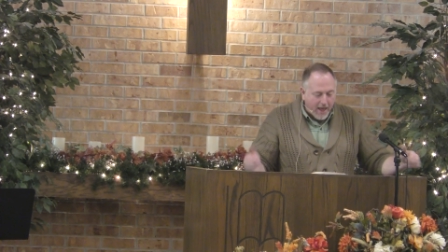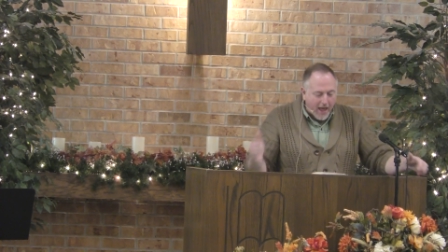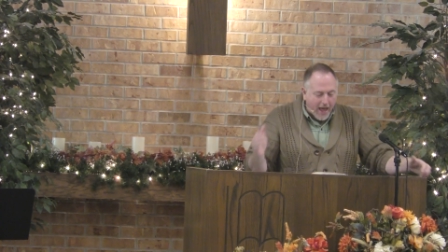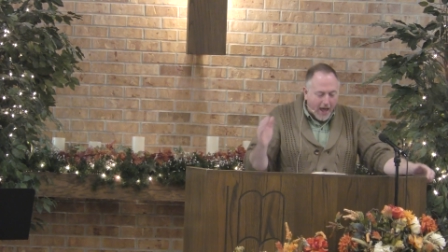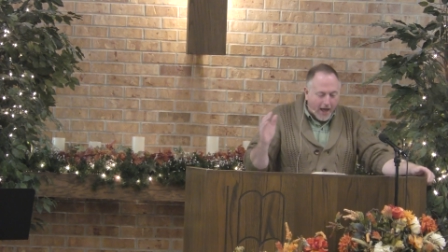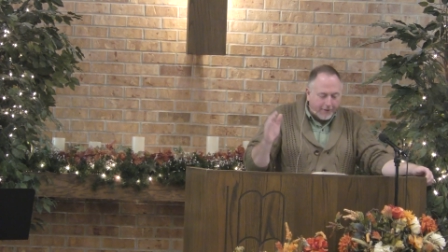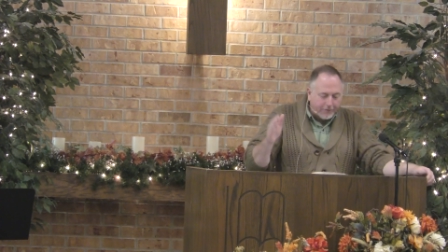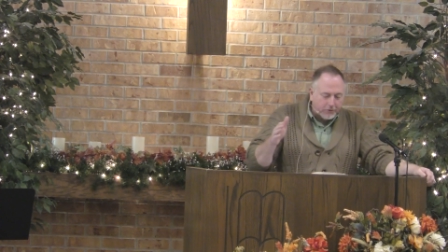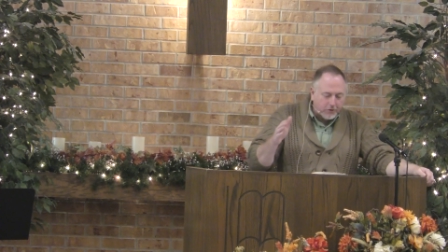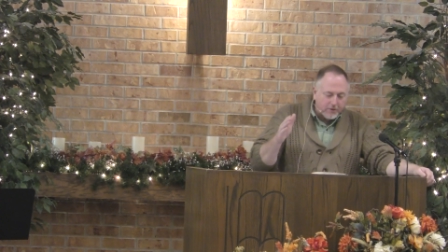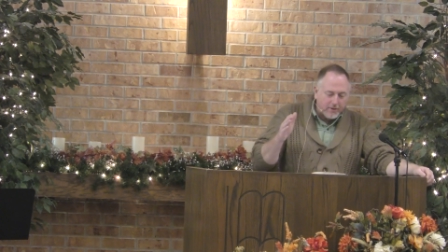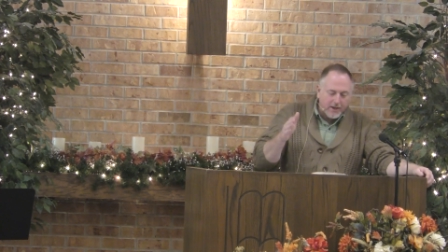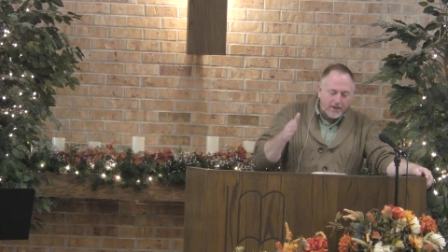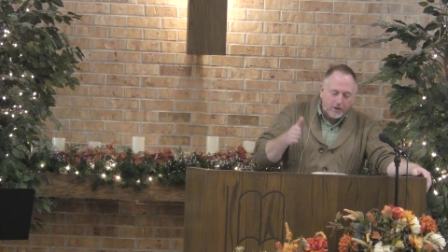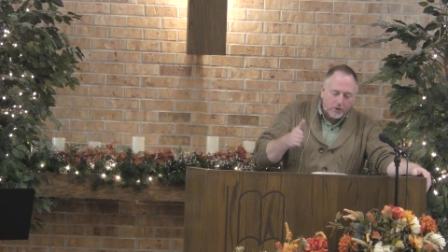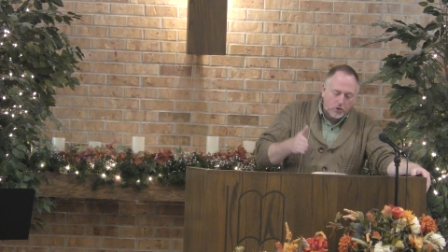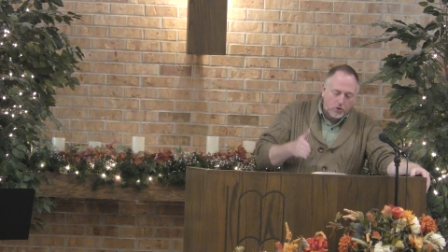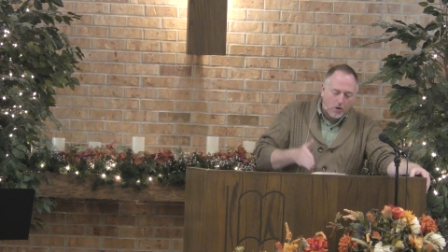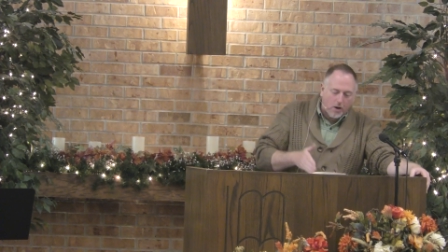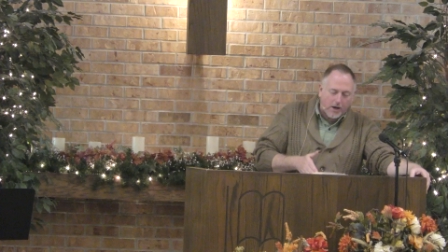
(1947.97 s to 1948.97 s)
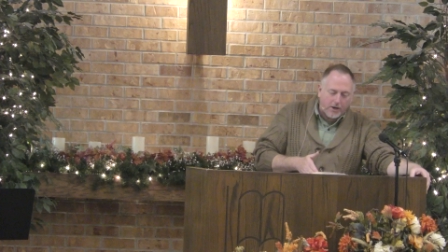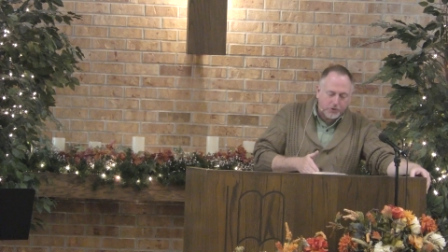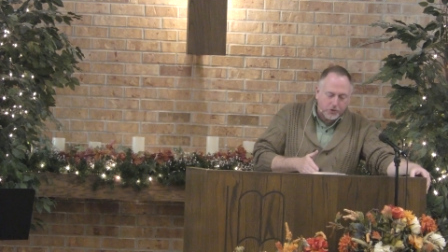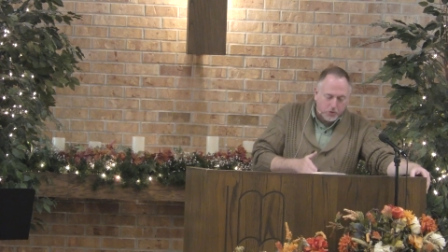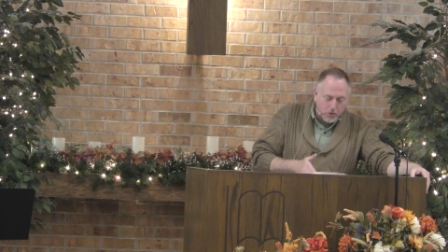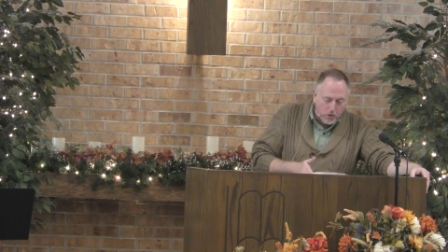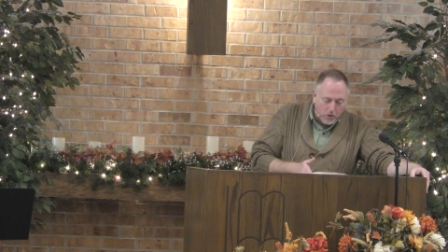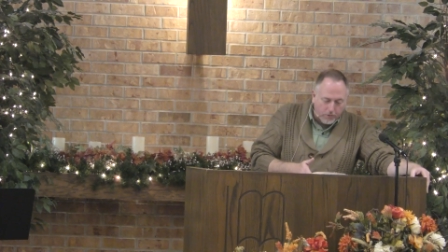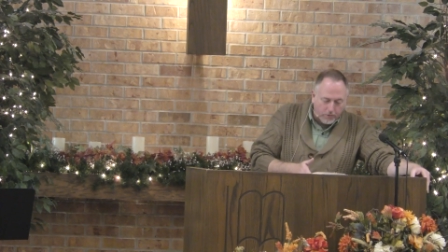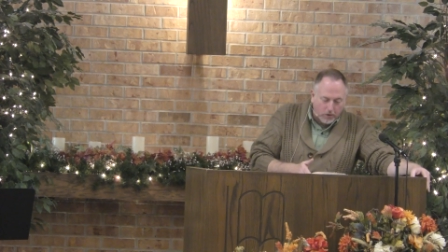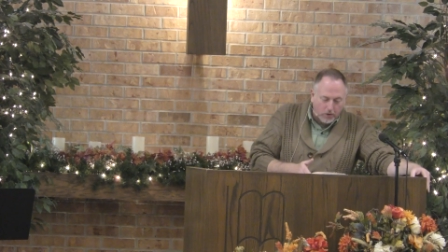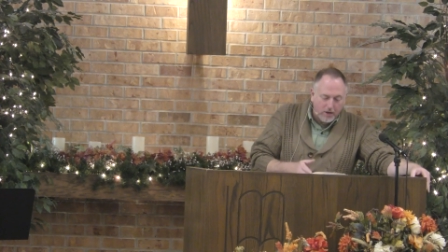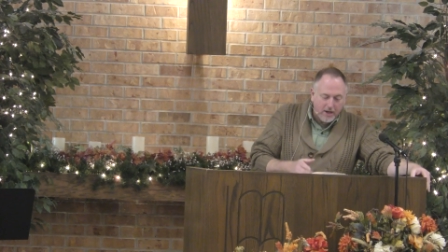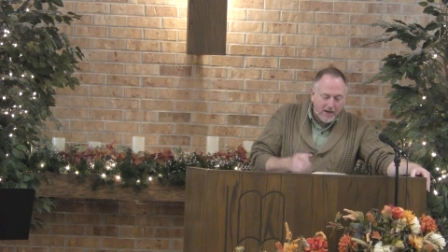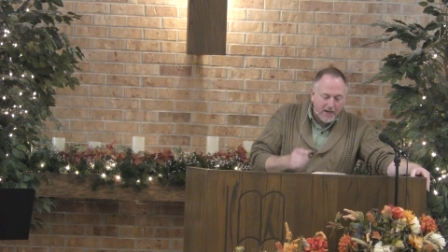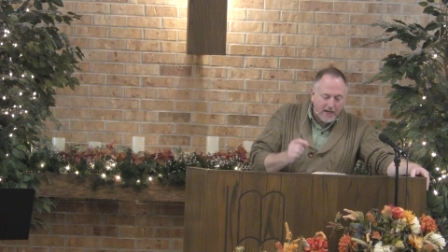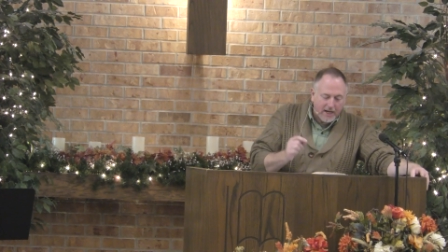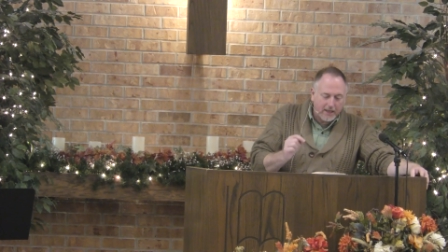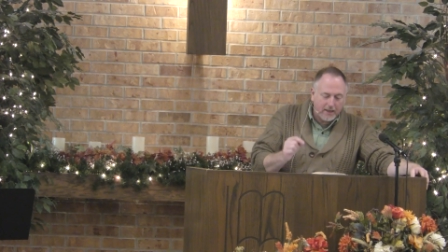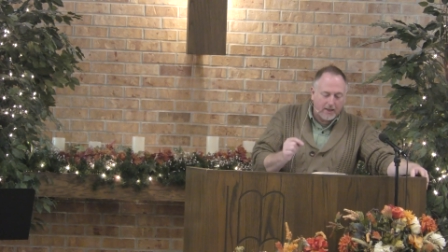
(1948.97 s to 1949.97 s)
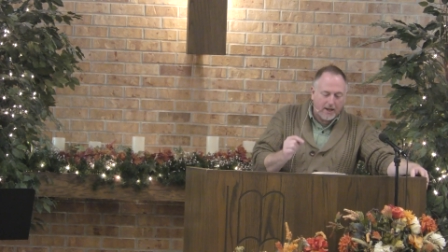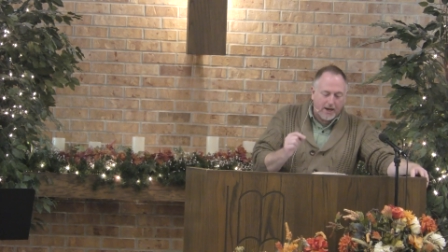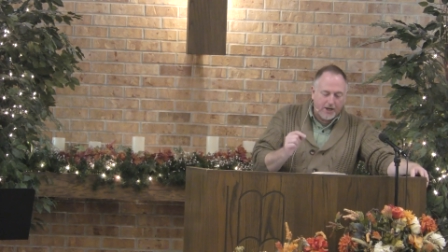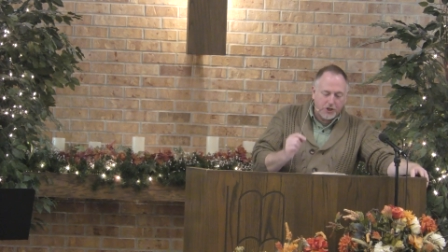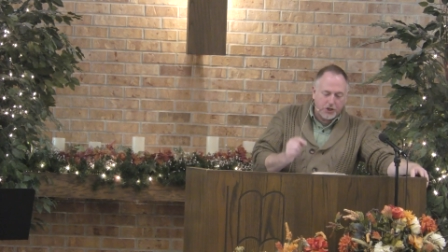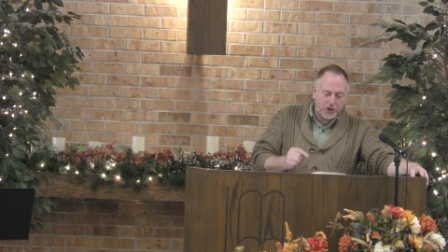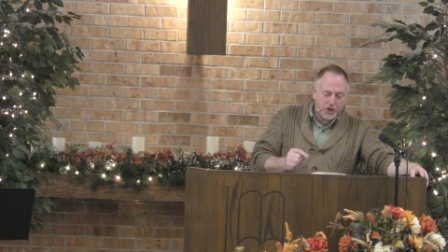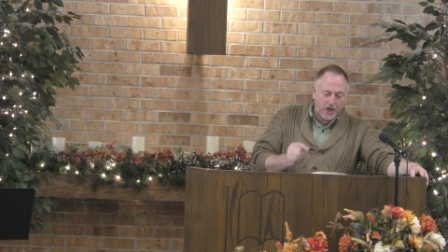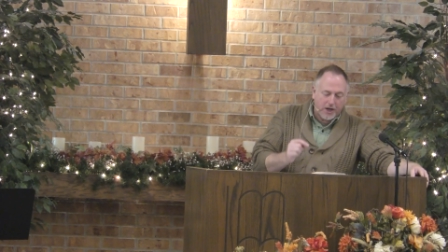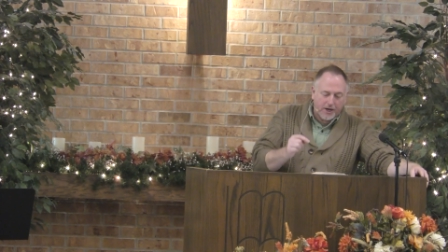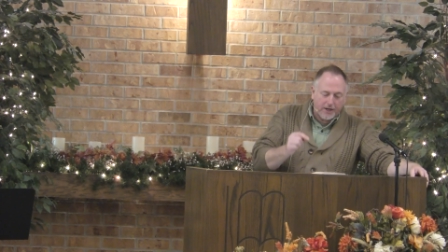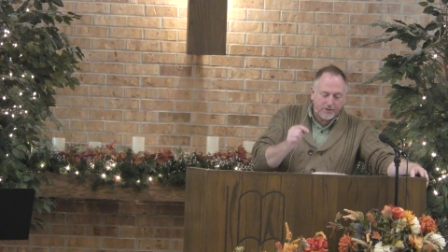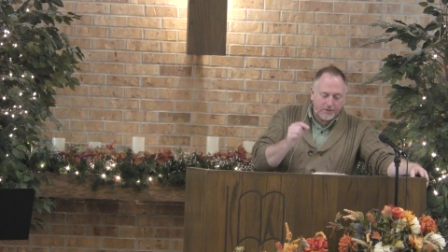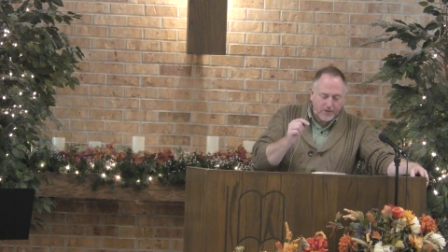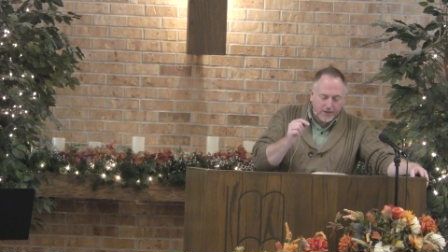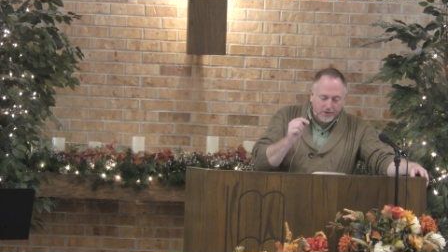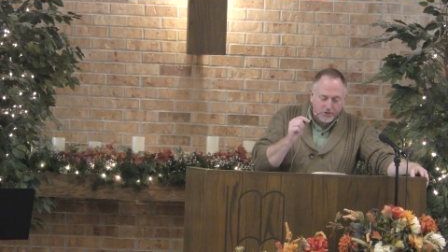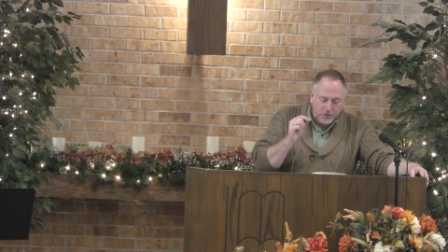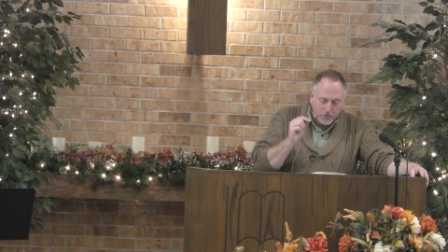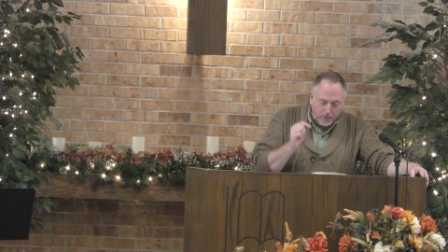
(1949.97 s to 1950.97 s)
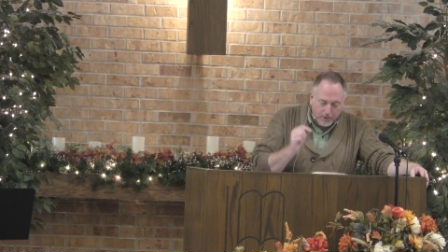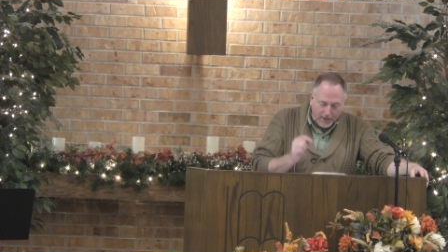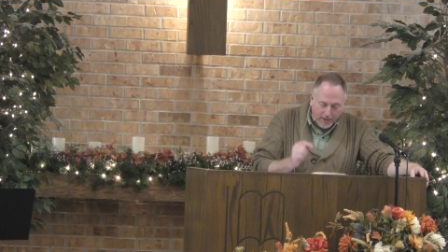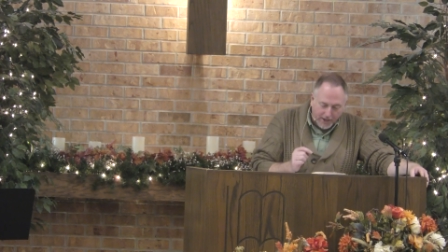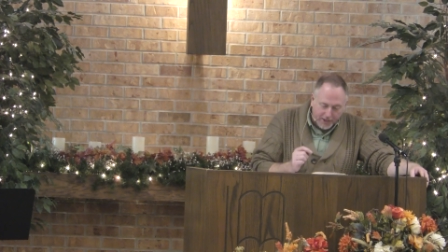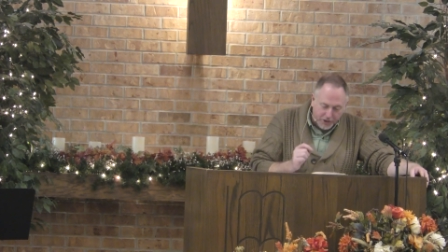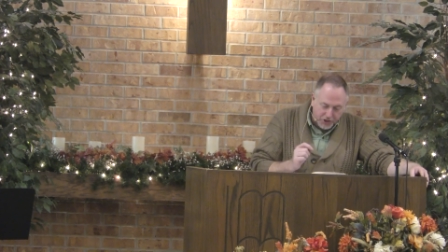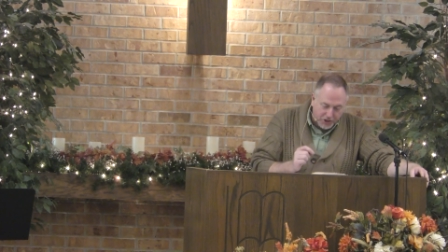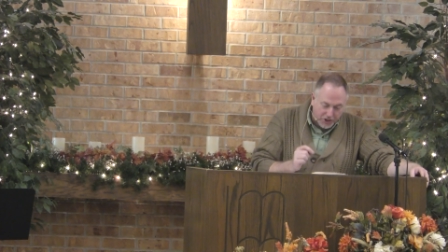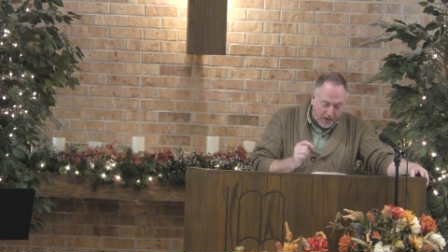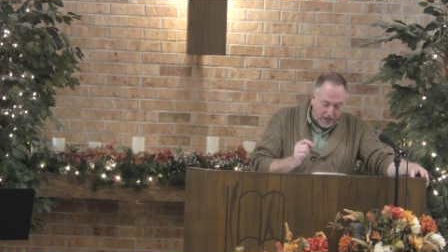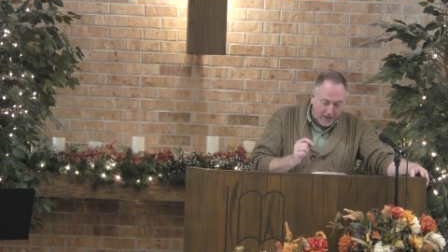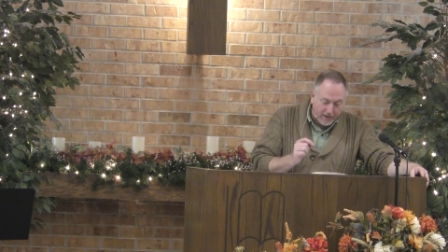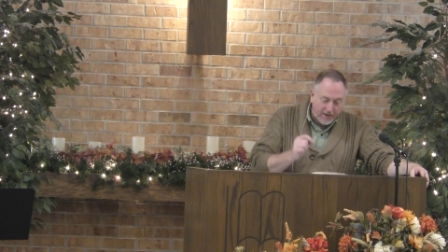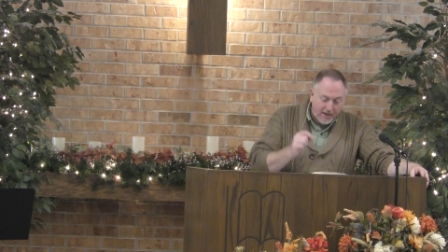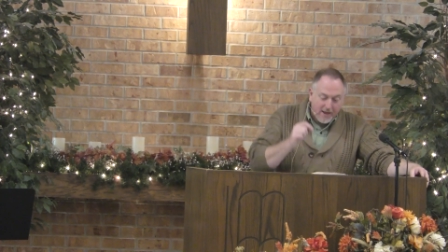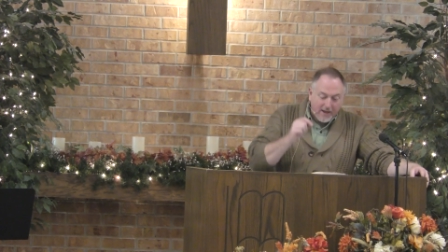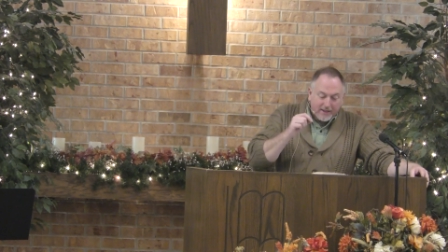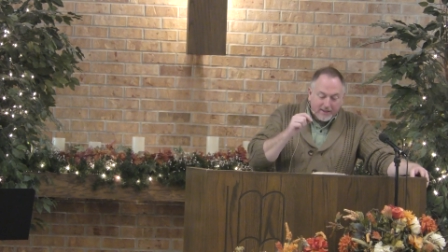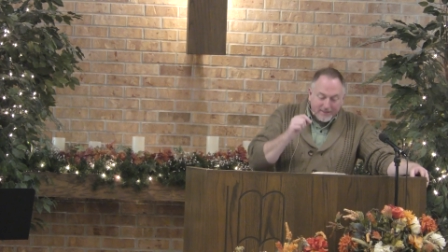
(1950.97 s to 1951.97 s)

After they had crossed over, Elijah says to Elisha,